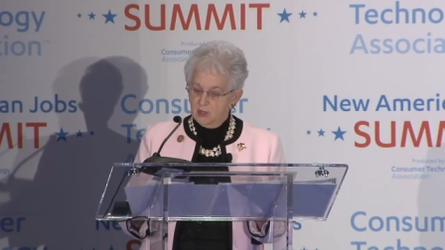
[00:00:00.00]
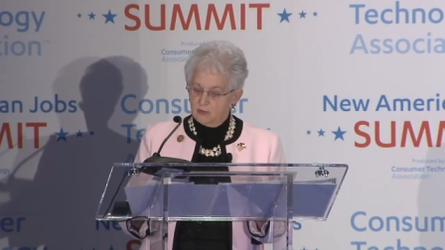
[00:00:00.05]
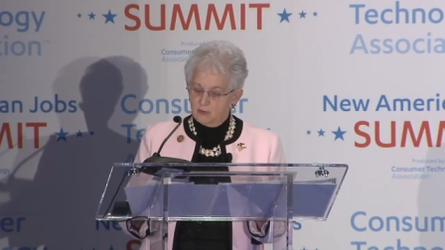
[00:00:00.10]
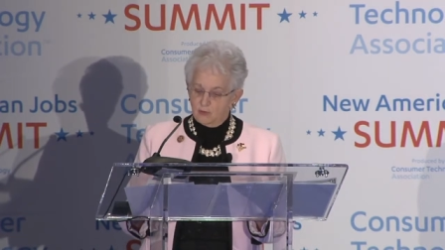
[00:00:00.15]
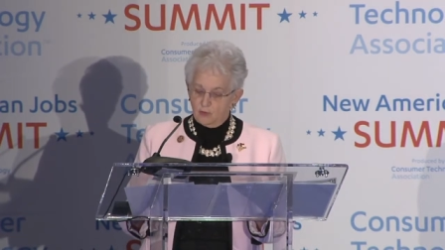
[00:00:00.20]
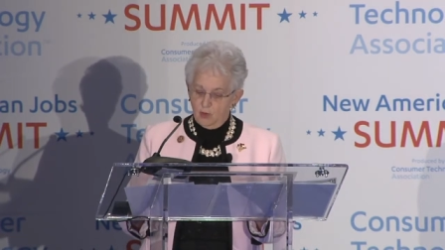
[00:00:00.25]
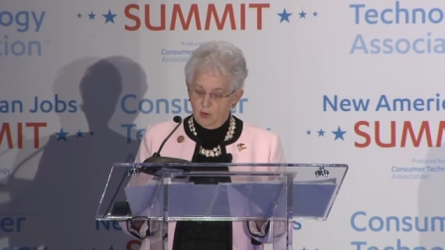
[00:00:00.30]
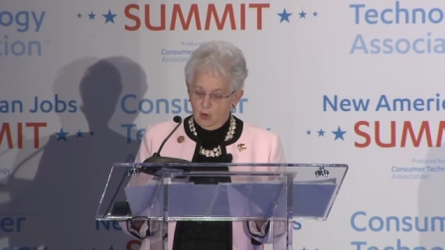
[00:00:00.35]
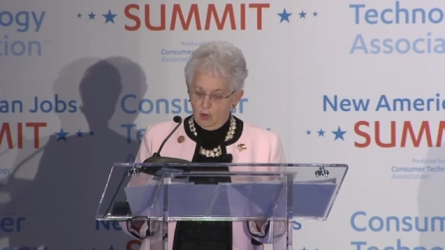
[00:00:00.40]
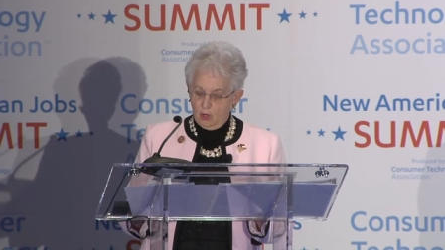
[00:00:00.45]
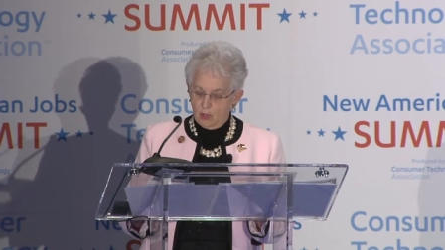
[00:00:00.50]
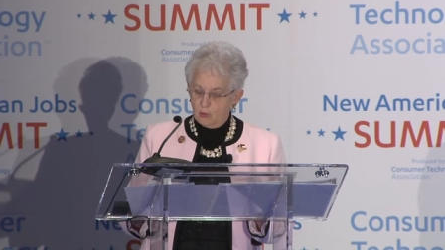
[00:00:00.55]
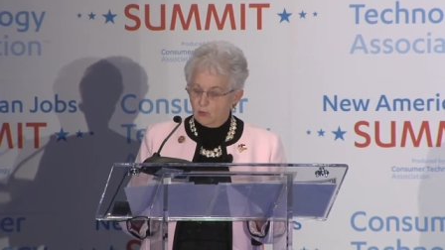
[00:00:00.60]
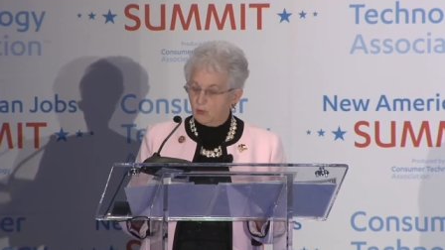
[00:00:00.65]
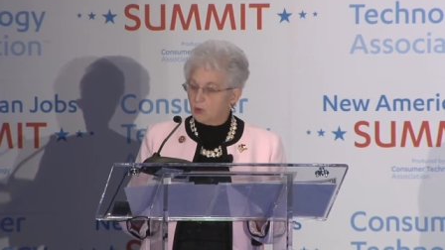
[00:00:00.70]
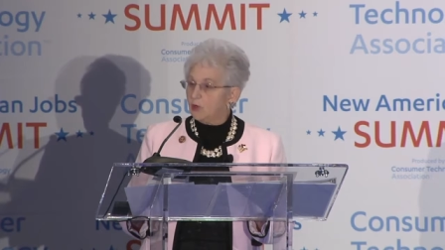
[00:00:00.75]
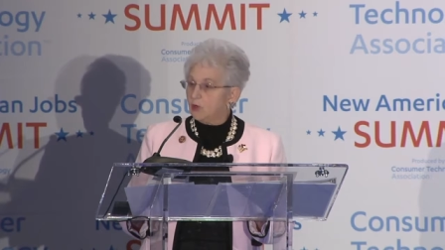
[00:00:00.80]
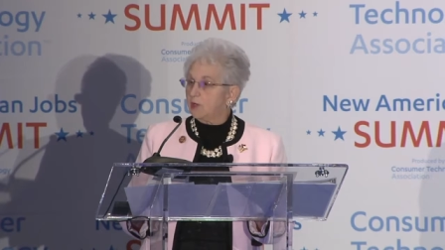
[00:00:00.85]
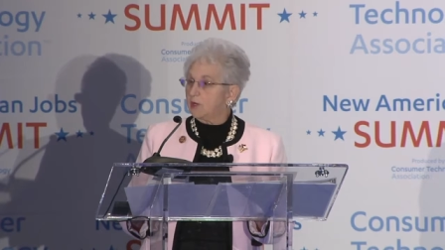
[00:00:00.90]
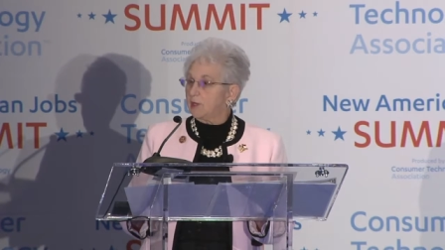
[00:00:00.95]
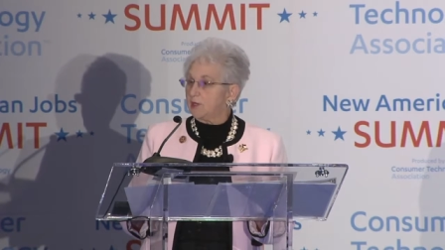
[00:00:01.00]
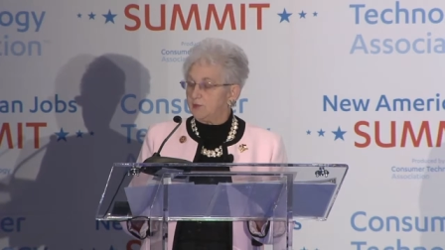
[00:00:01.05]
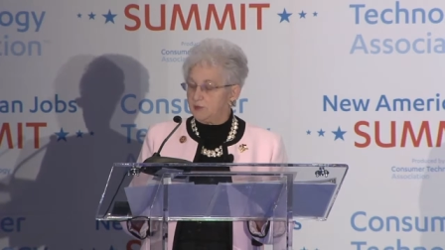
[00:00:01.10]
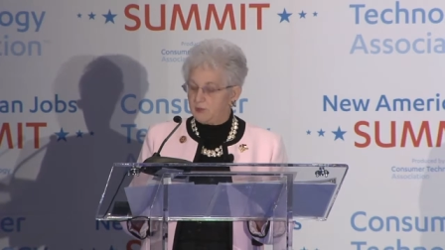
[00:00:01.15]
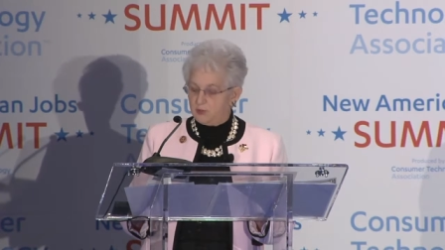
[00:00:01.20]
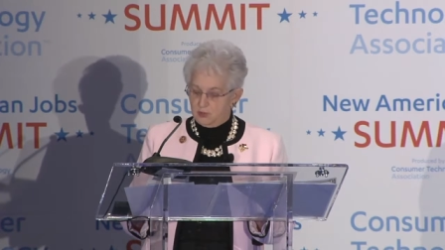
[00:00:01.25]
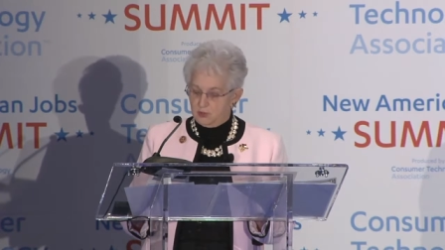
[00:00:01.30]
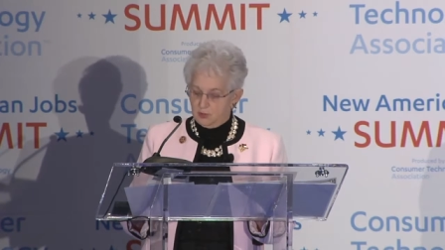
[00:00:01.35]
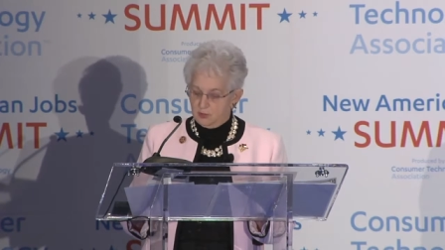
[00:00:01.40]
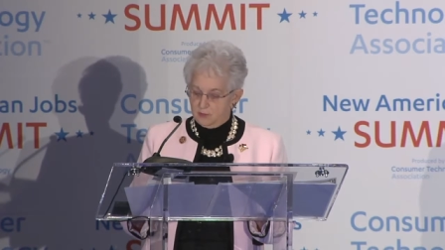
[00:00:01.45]
through hard work and
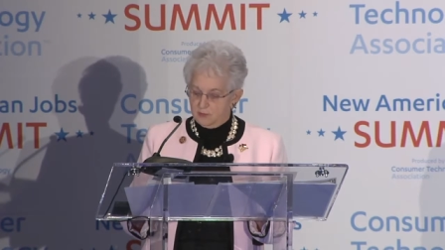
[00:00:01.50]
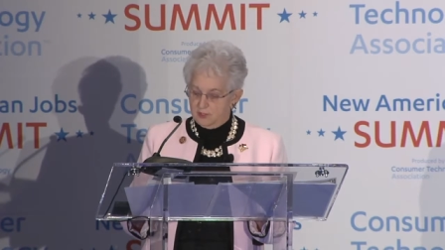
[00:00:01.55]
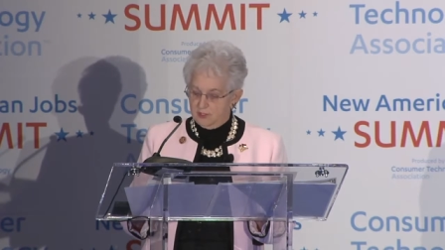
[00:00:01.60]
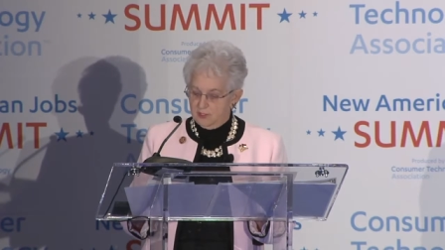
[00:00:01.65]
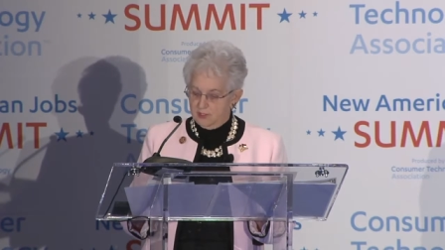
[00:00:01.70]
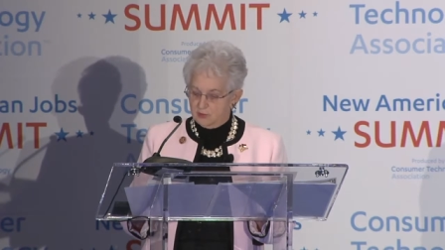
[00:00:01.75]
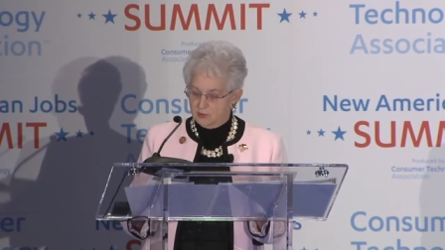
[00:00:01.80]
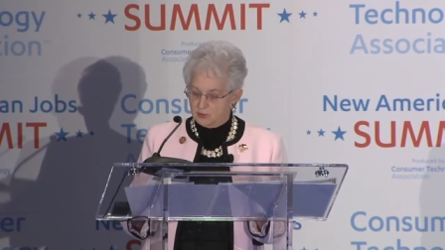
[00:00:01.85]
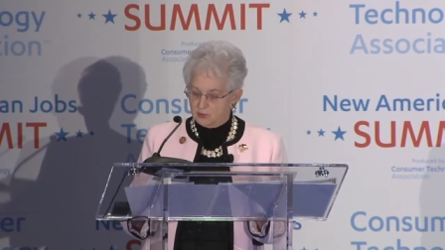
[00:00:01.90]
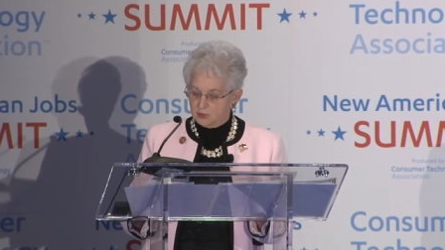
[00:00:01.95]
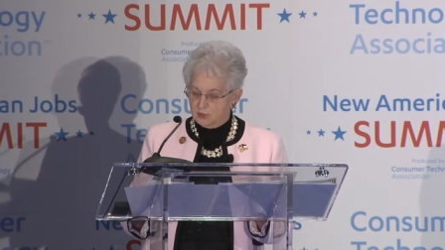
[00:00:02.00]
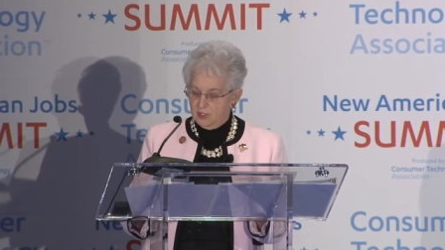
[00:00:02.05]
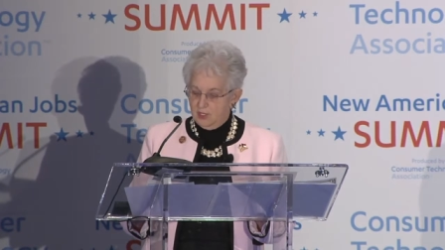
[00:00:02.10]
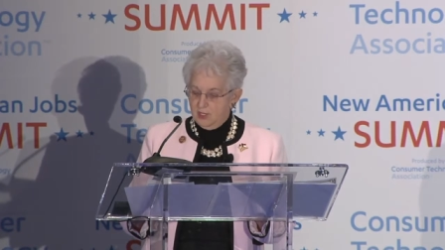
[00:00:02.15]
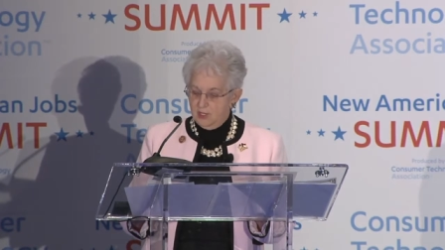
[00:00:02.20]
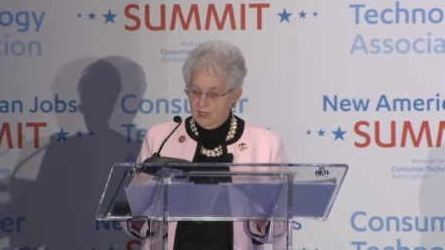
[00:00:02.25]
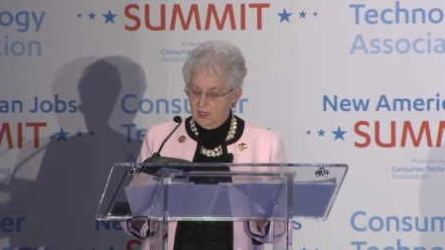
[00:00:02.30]
determination,